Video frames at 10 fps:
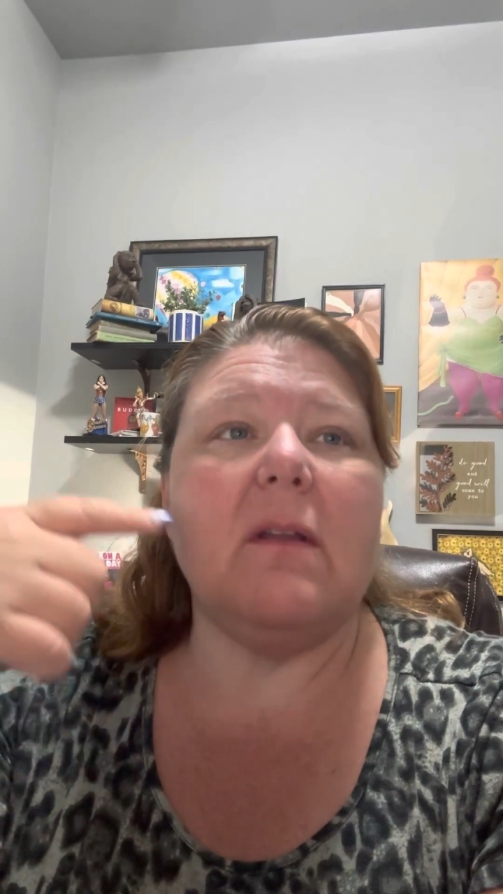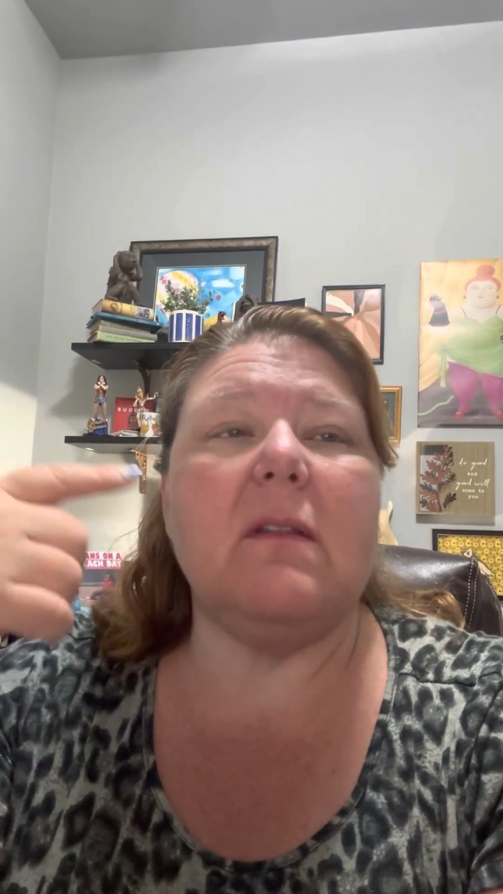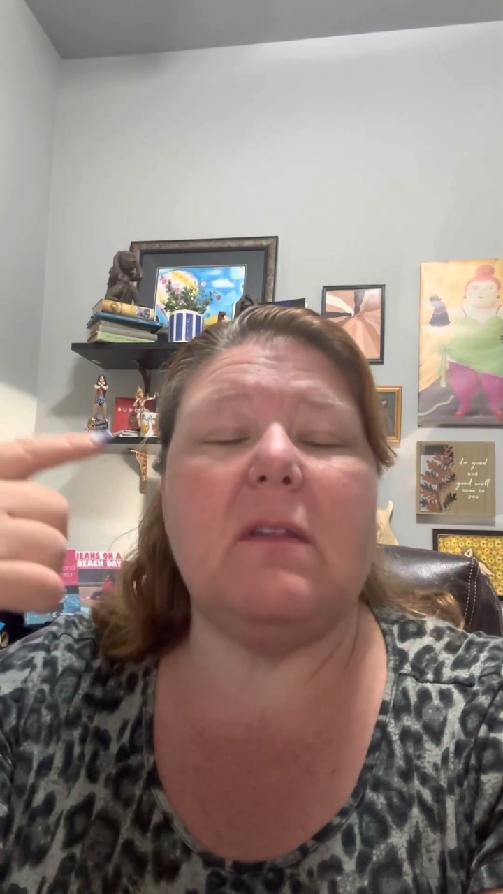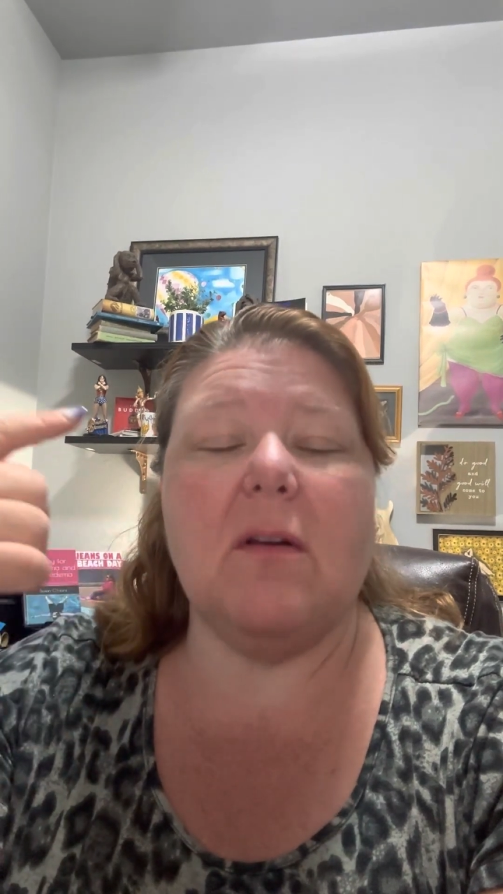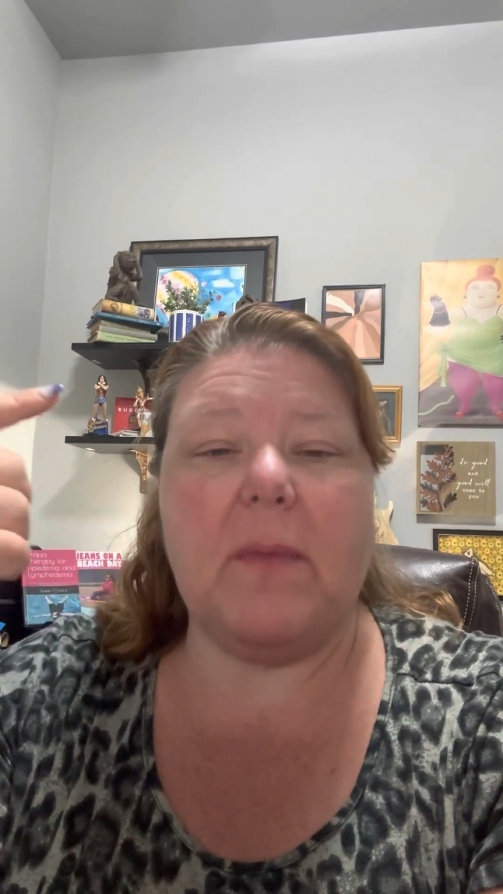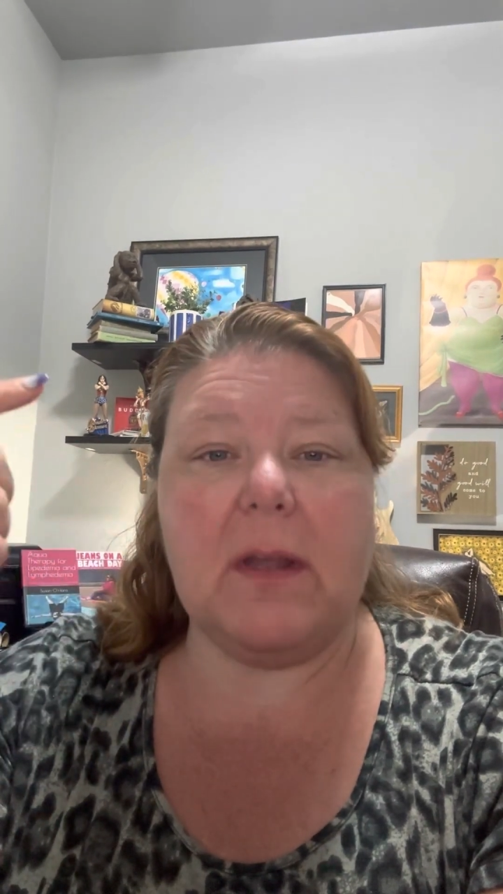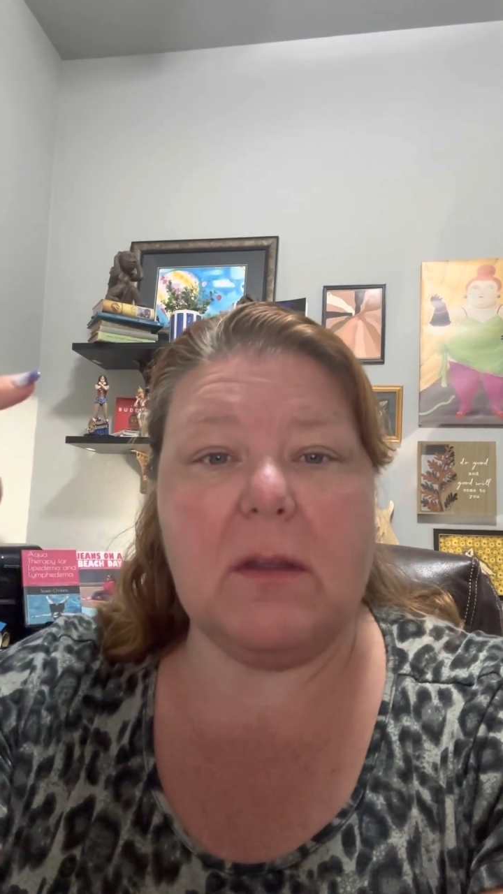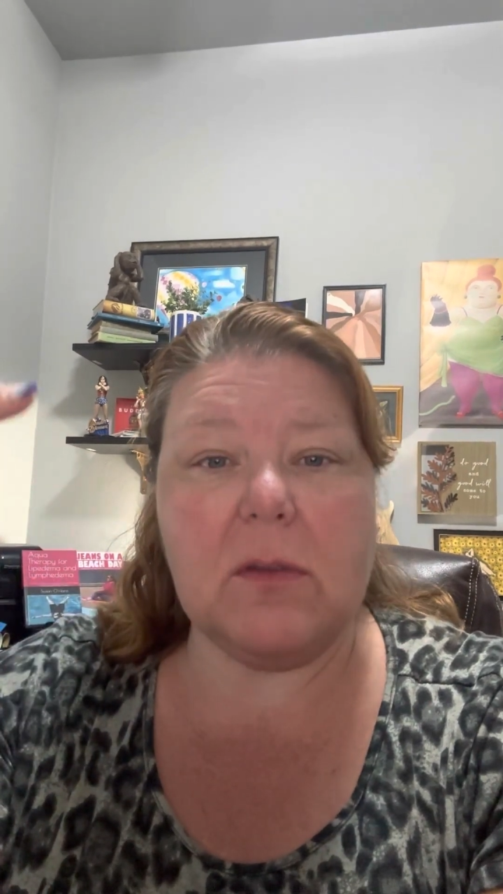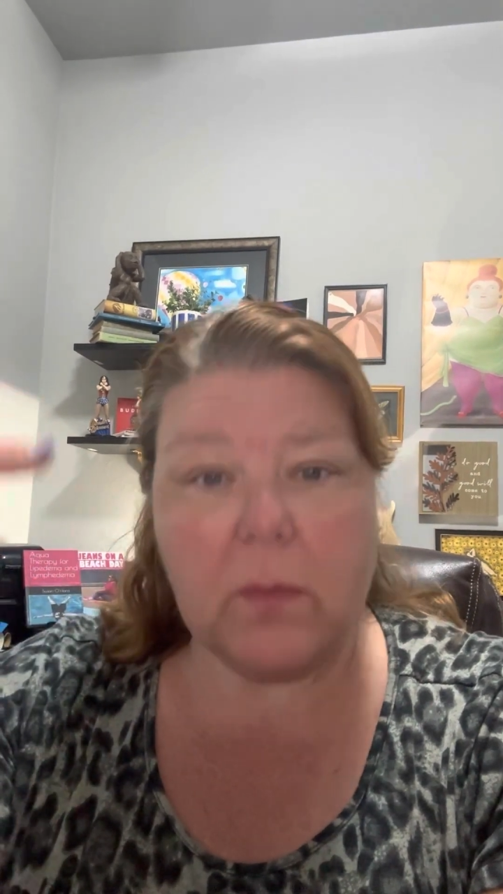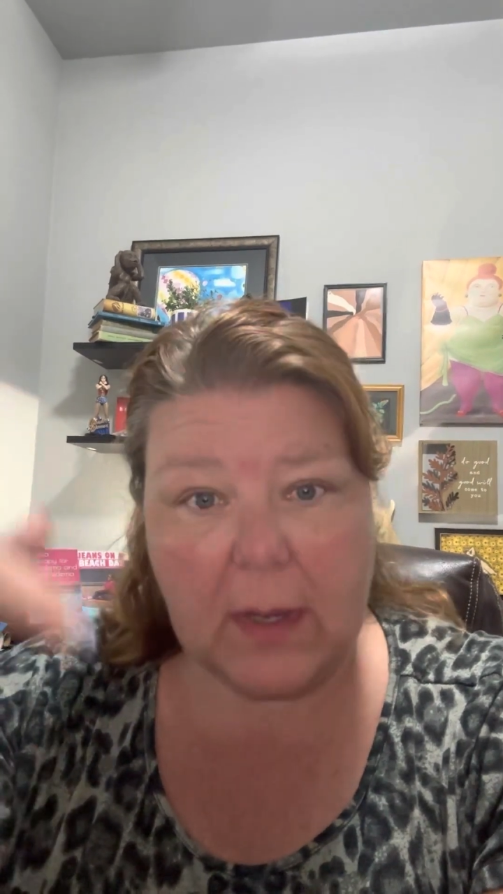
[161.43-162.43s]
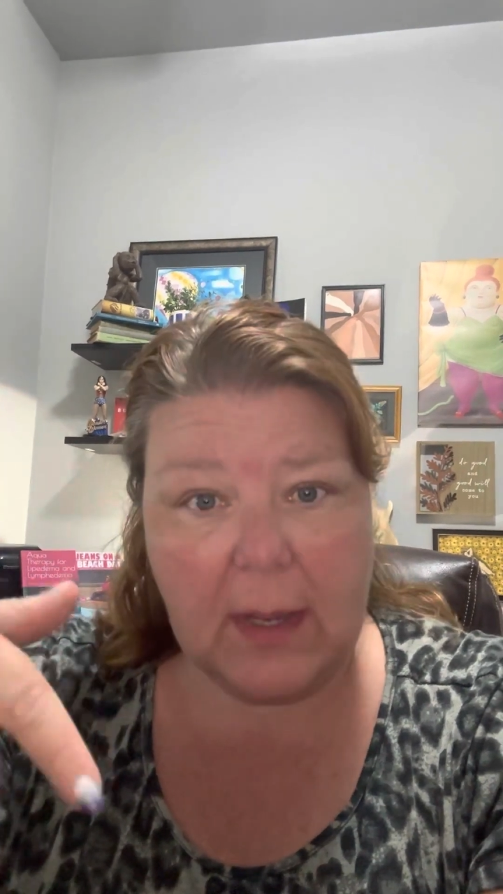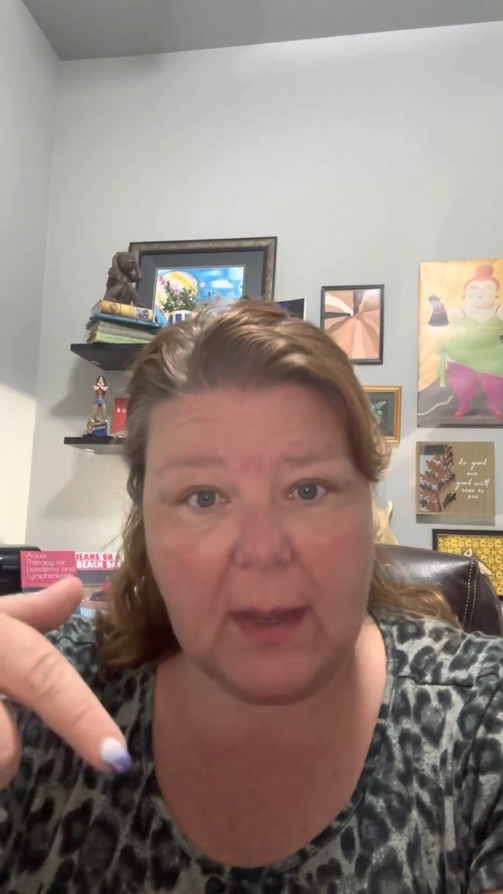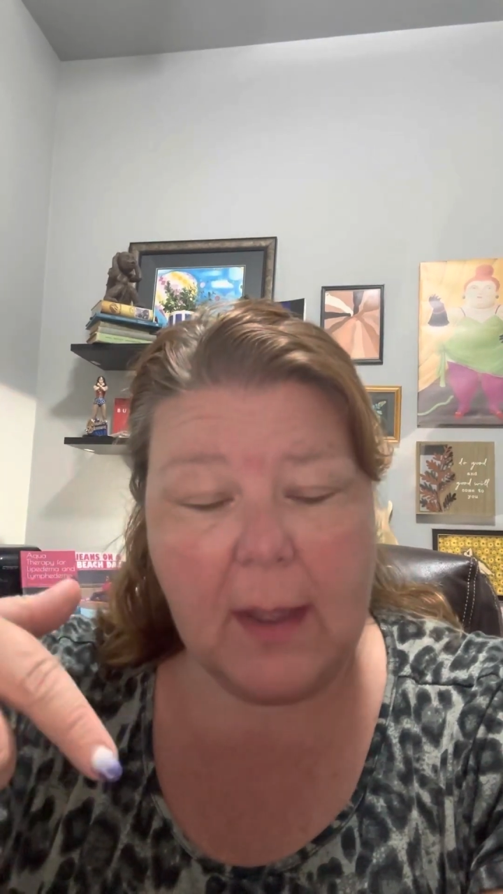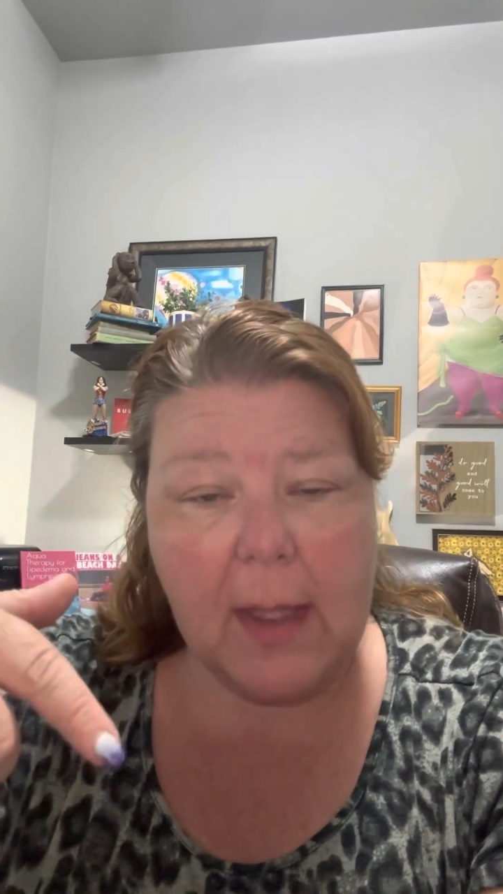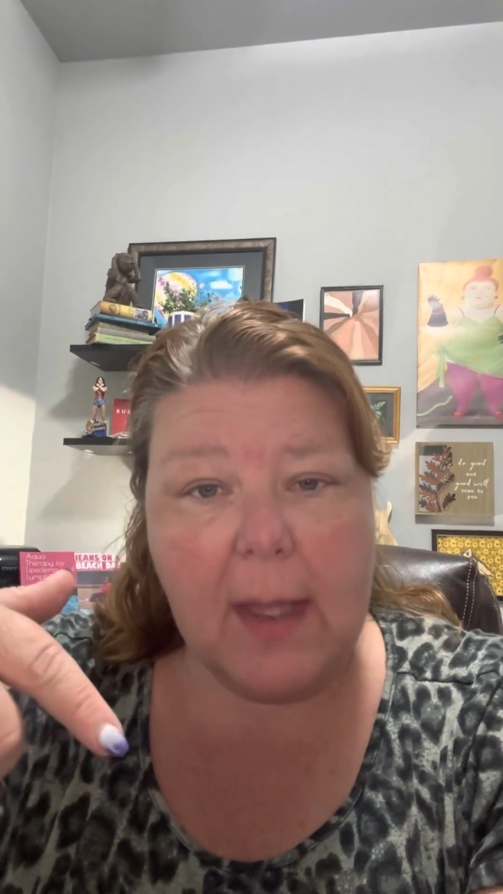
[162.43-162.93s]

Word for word: the omega-3